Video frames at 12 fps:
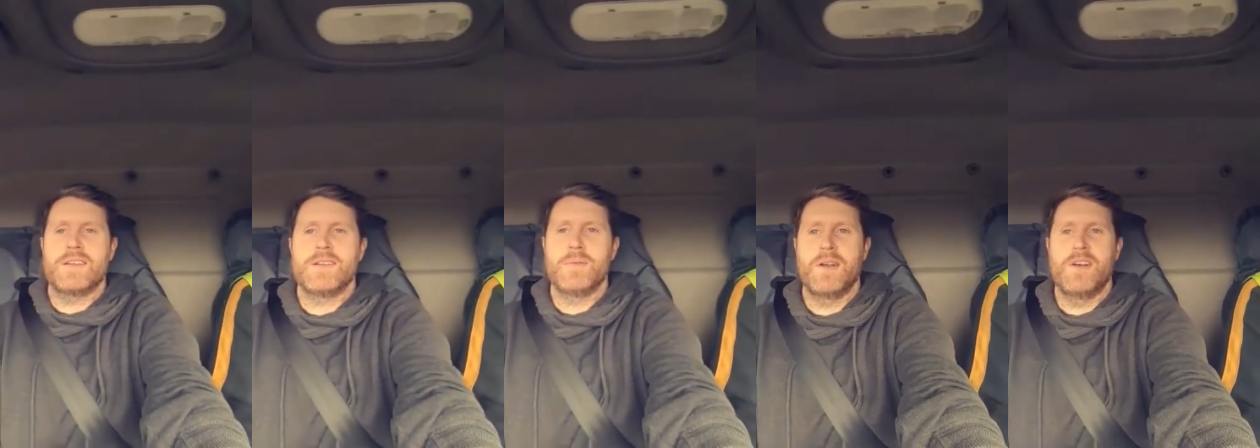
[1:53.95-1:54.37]

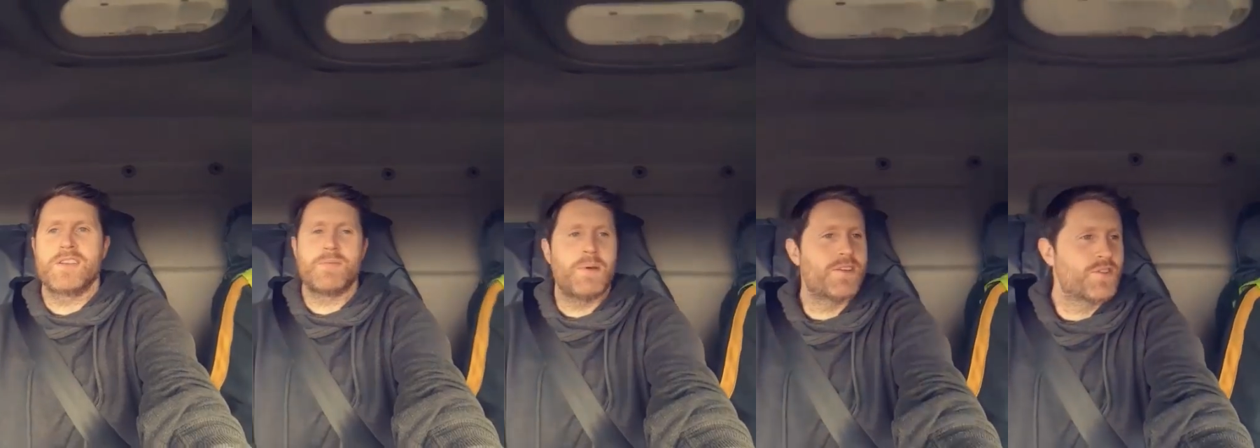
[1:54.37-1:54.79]
the
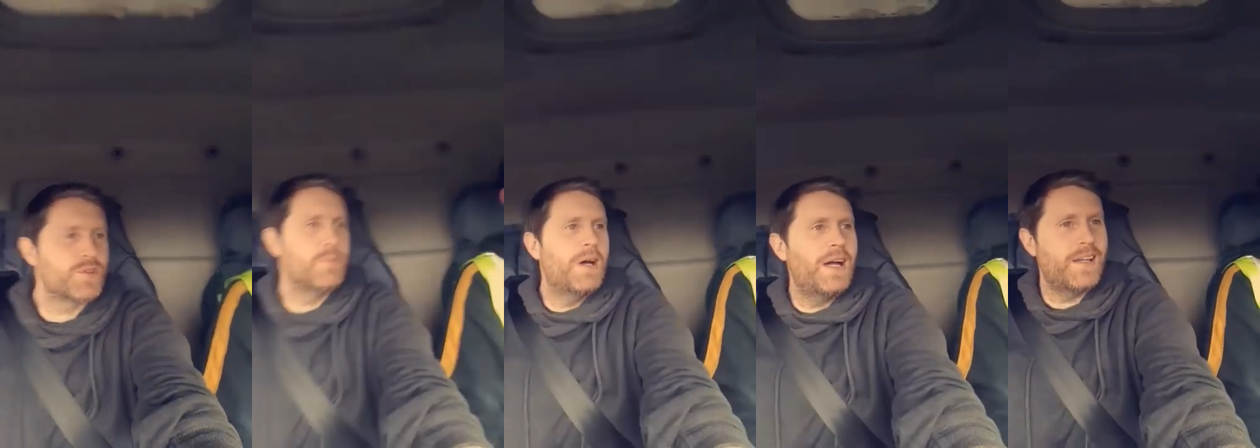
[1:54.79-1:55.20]
parents'
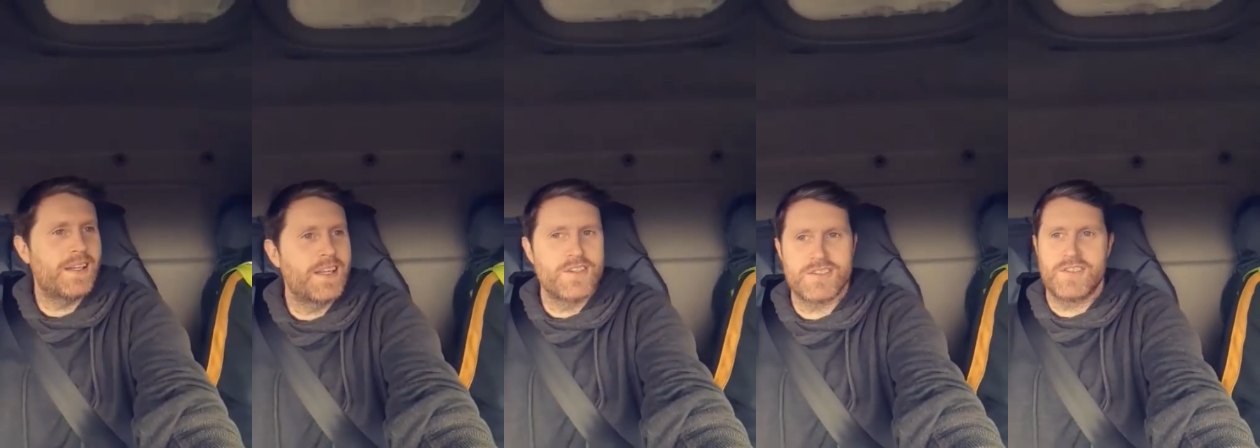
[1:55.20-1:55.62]
bedroom and
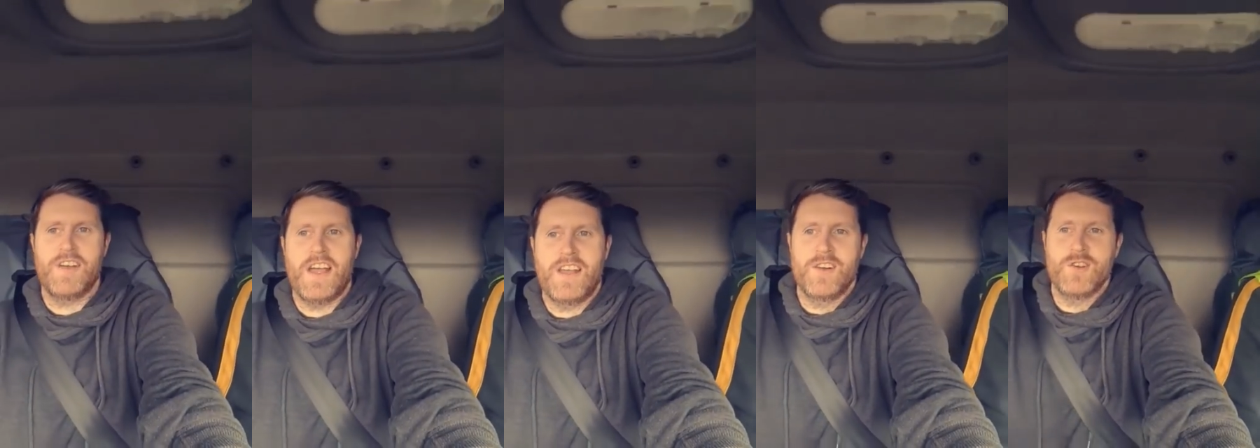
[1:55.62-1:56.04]
hears the
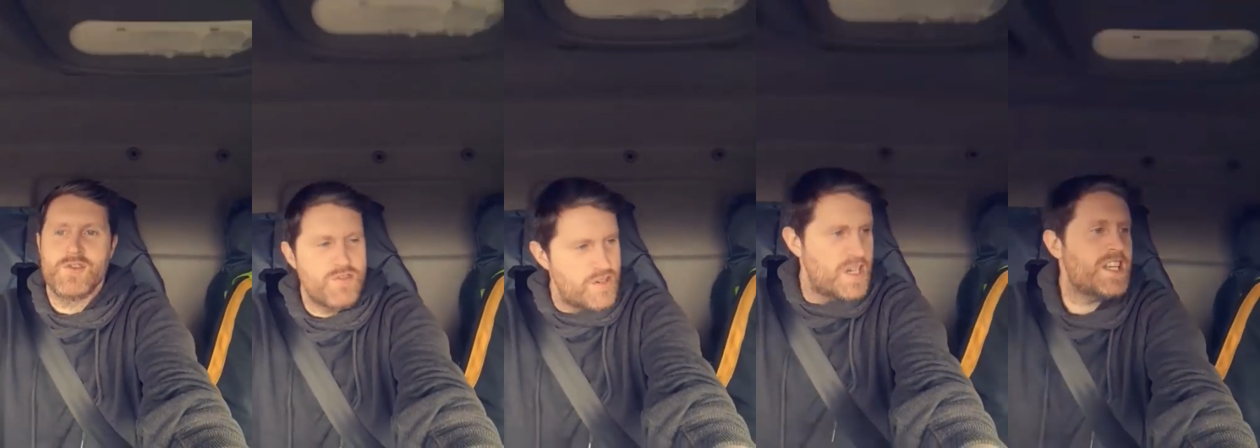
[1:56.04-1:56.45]
father
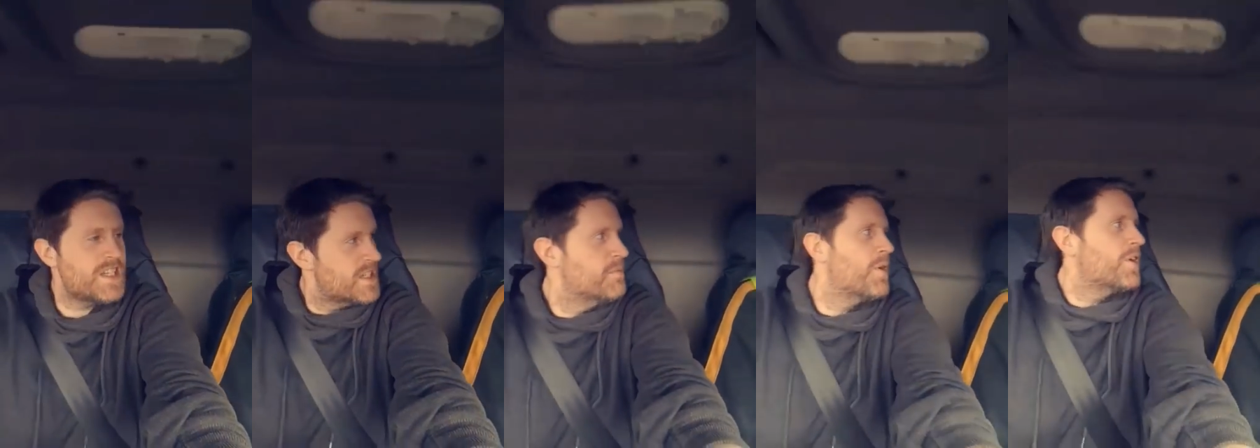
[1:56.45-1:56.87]

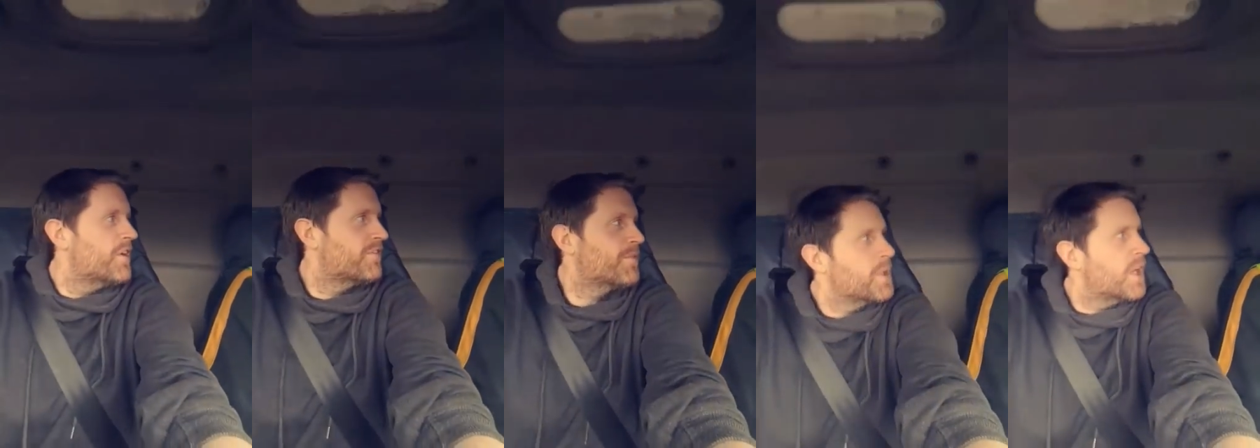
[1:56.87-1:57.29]
raiding the
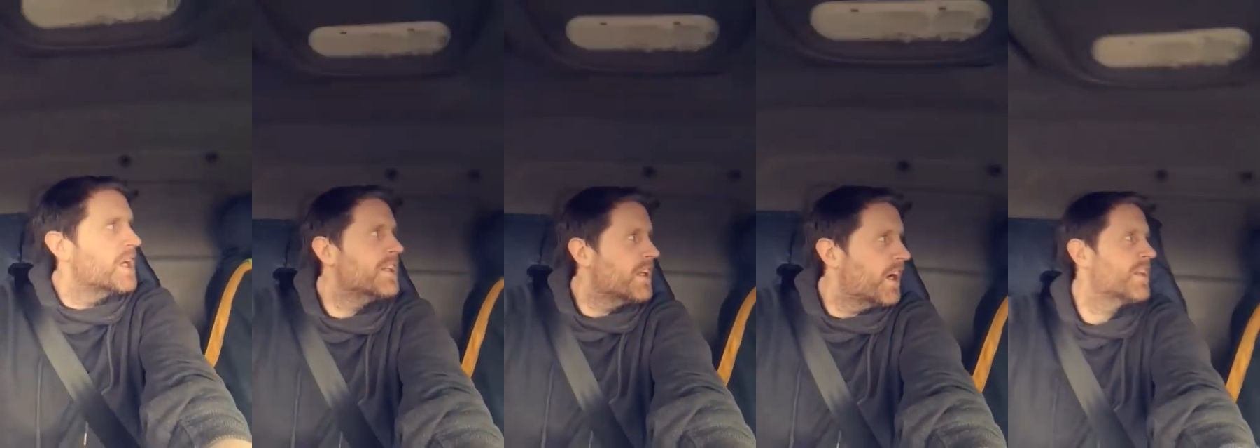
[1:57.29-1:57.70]
mother from
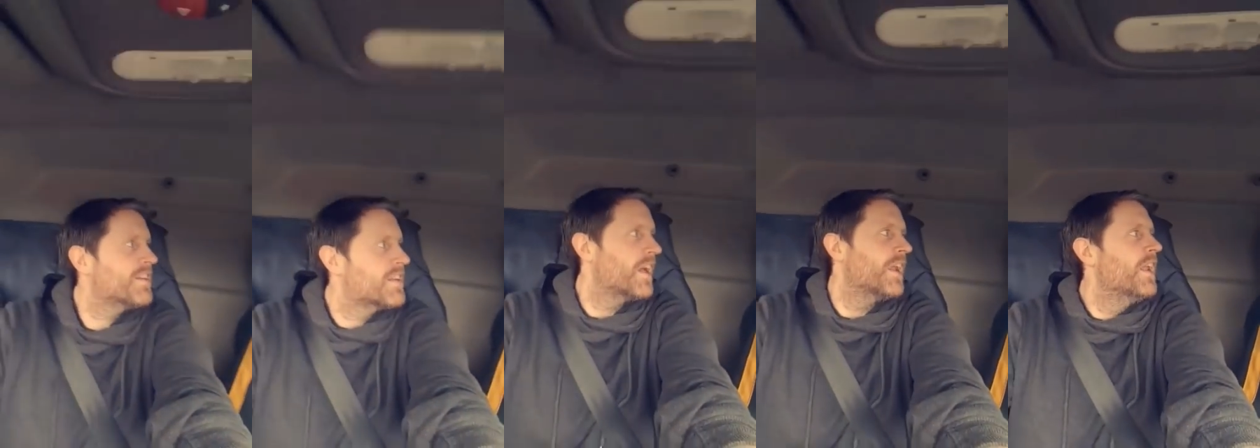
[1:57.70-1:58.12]
behind doggy
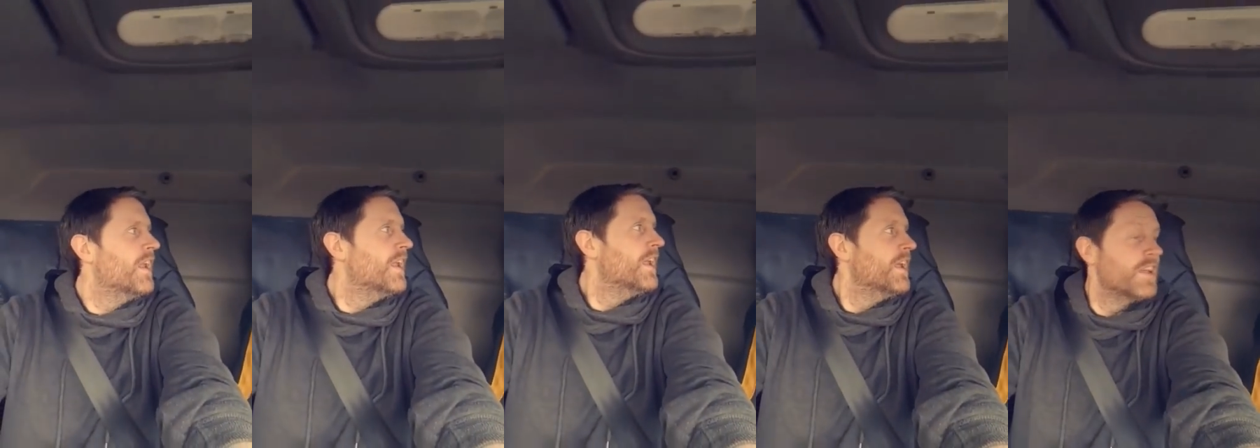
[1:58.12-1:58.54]
style.
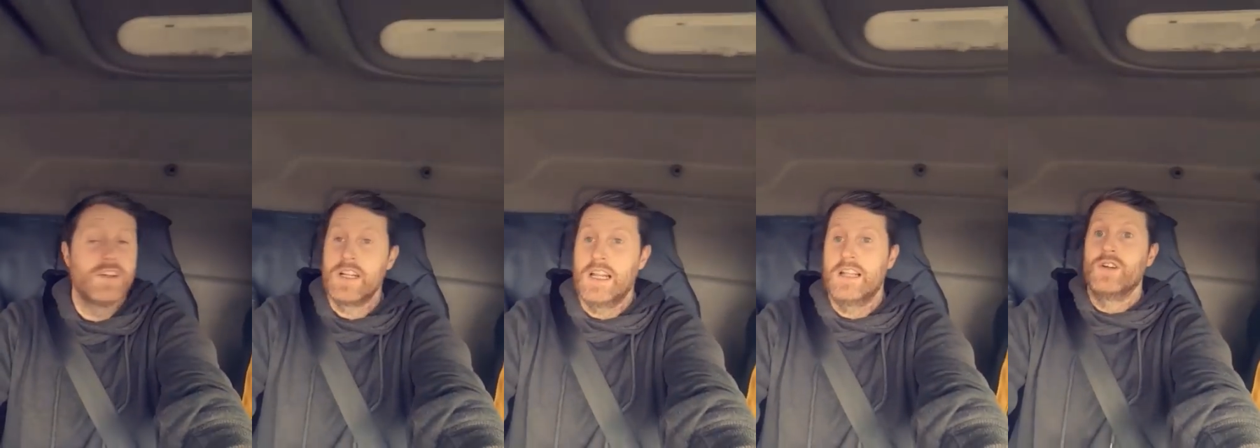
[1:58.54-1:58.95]

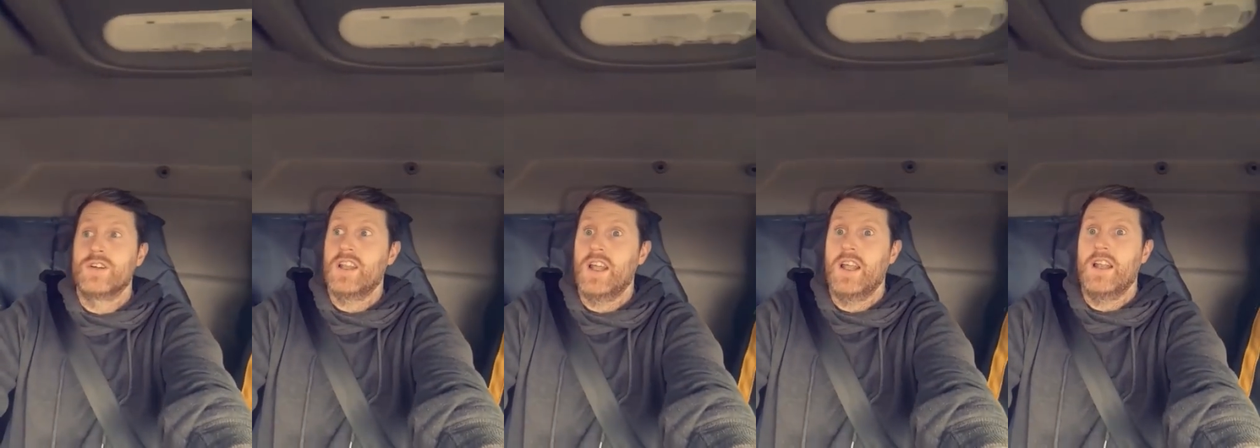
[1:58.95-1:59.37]
Young
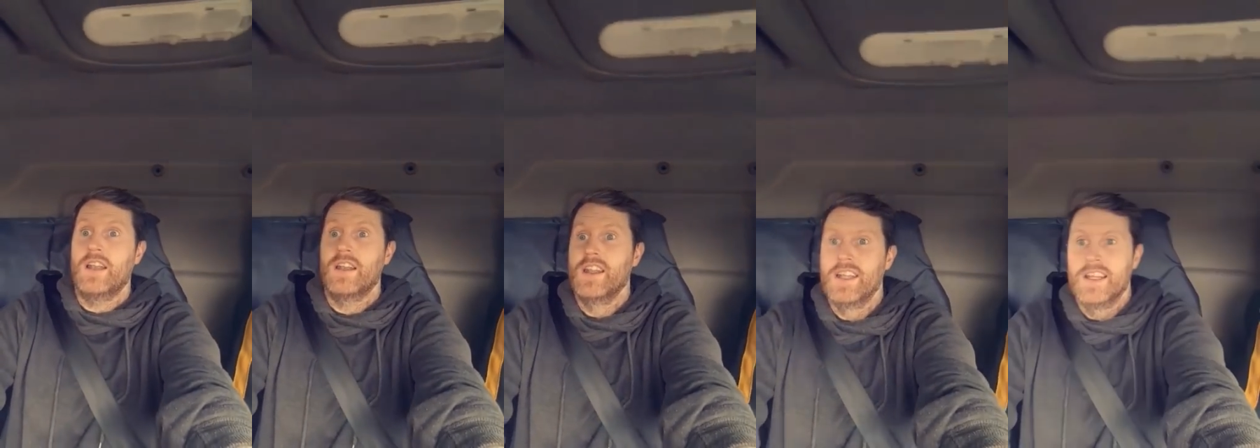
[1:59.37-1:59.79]
looks
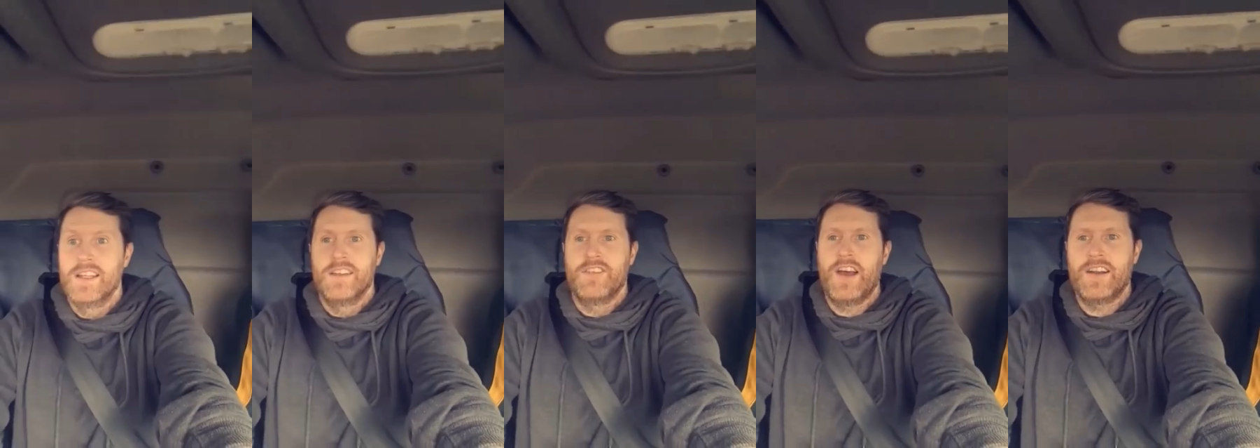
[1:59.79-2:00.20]
in and
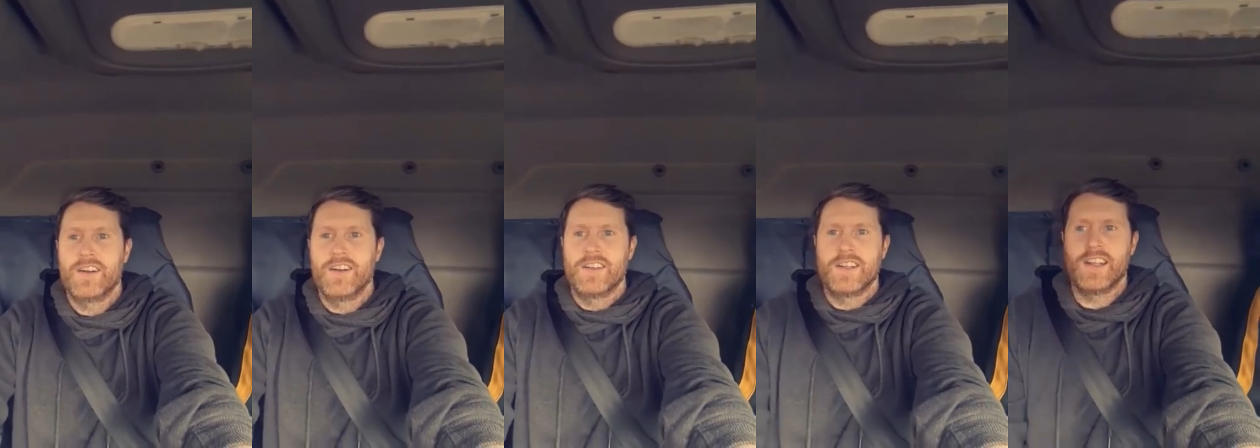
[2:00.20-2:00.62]
the
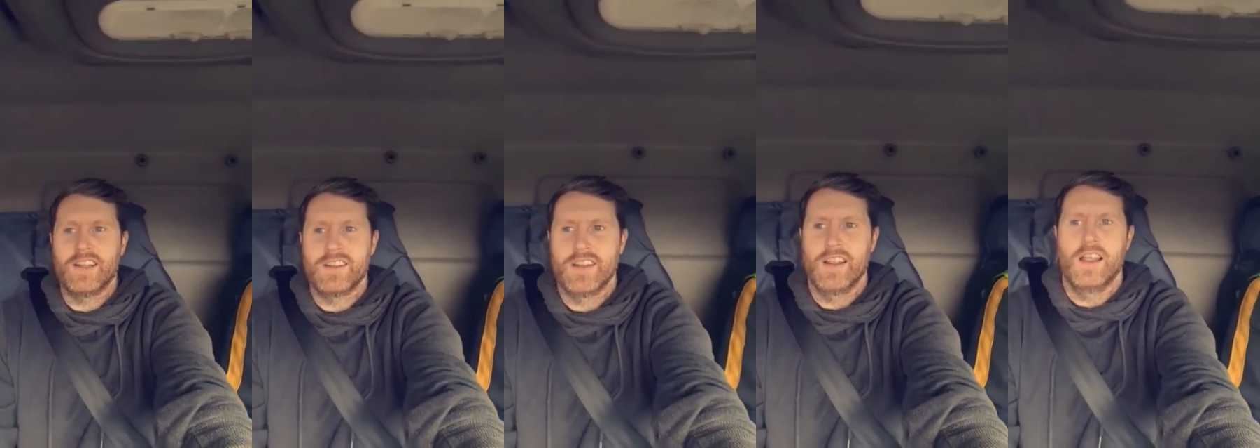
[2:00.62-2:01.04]
father goes like
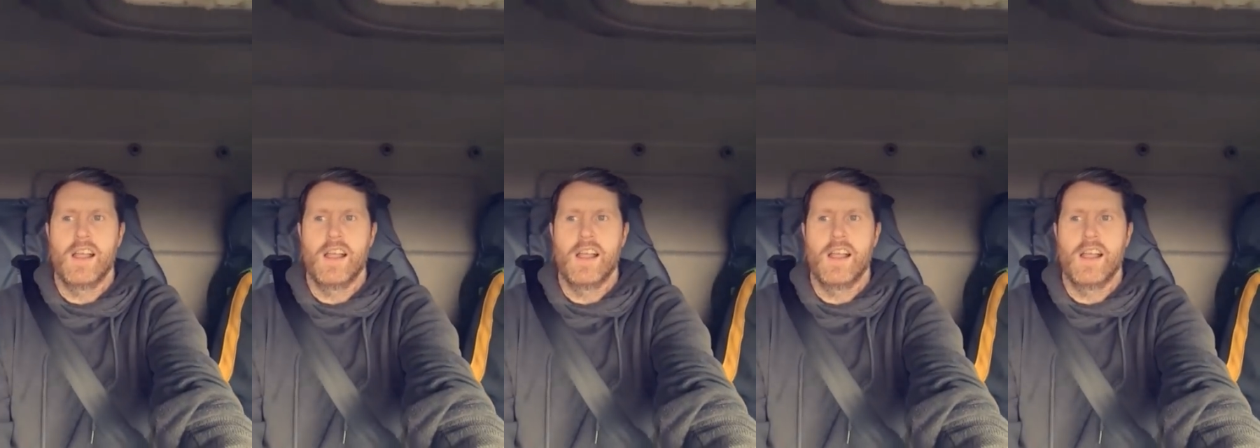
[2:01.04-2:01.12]
this.